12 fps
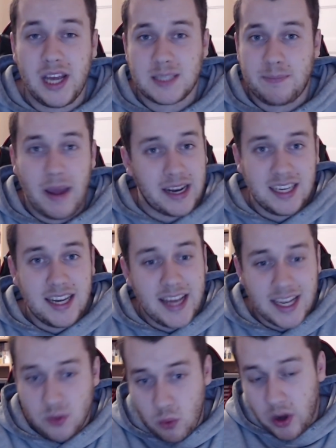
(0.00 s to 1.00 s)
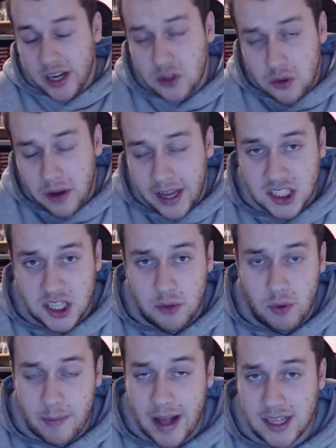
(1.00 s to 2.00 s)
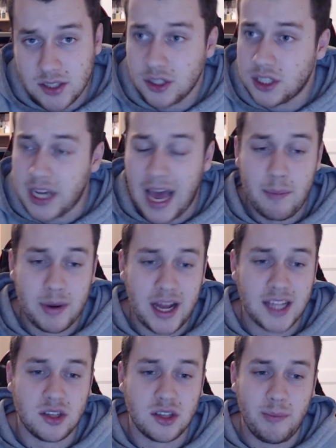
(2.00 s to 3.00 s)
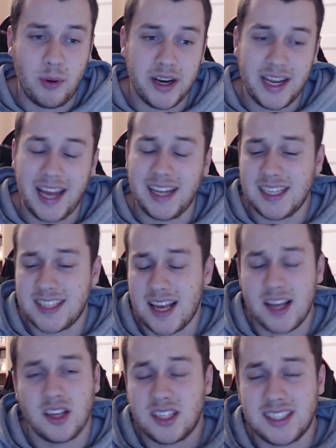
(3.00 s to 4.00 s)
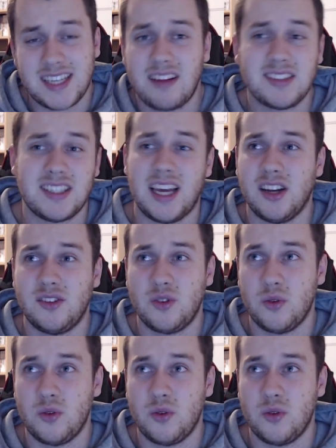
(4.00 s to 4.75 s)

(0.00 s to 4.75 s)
expect DDS 1 and 2 HD remaster to happen at some point, and this sounds like a